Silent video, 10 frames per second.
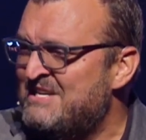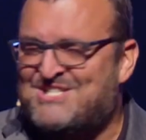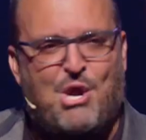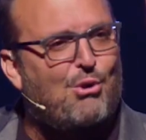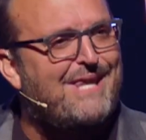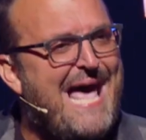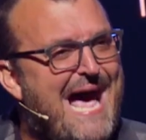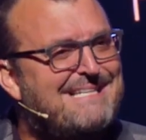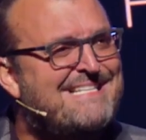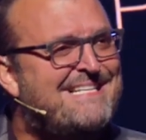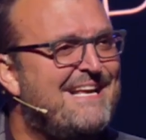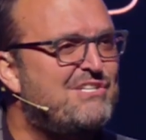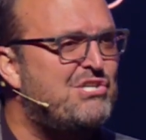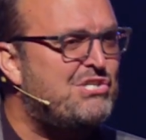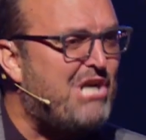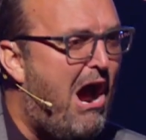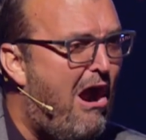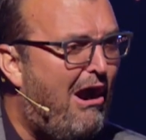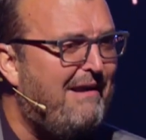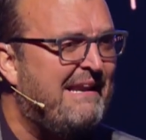So let's
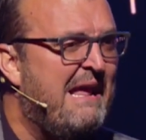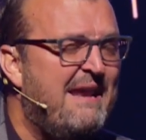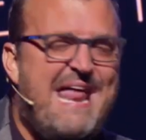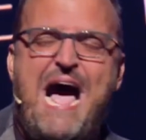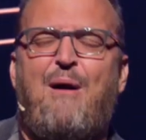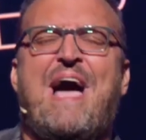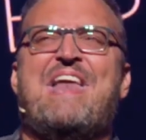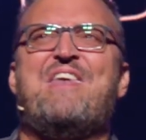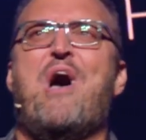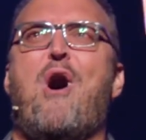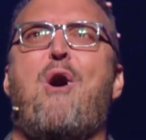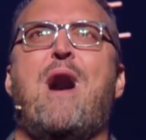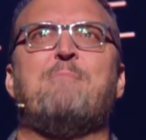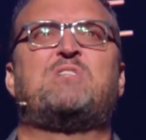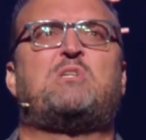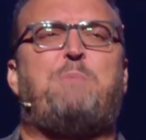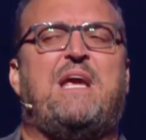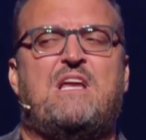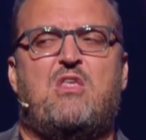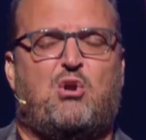start now. I know I'm
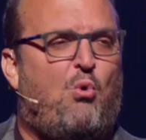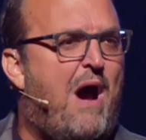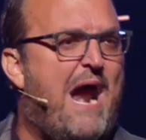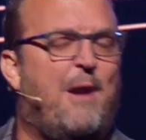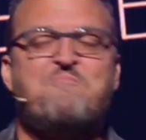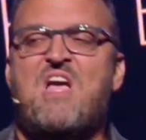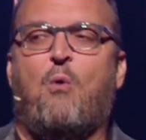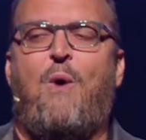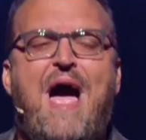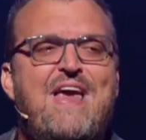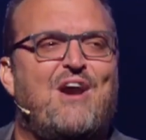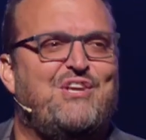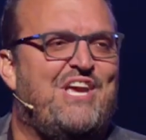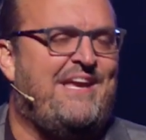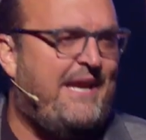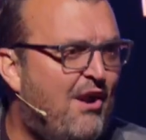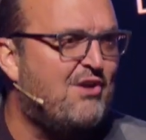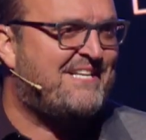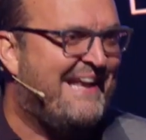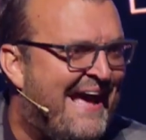speaking to the choir. Why are you here
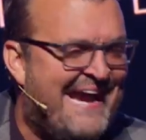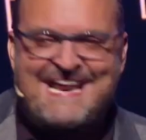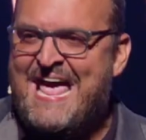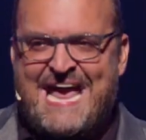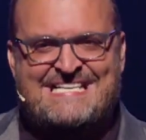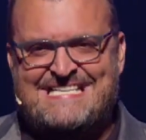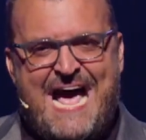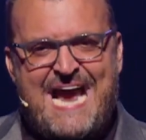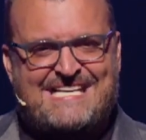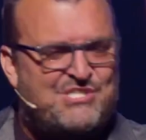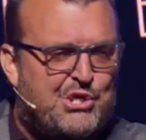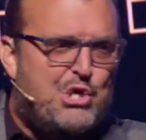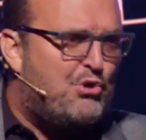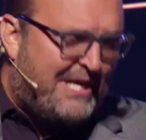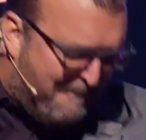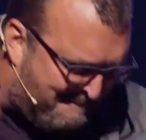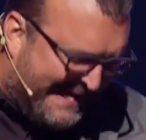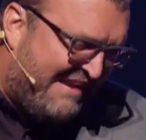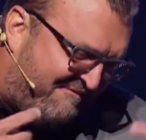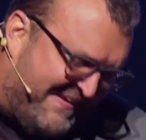tonight? It's not so you can
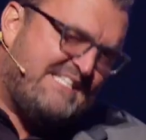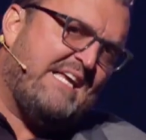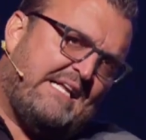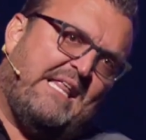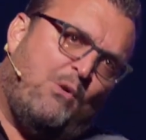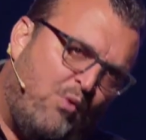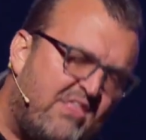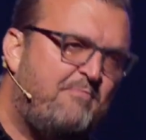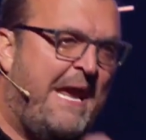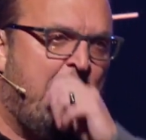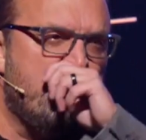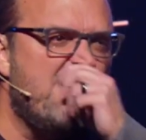be physically with me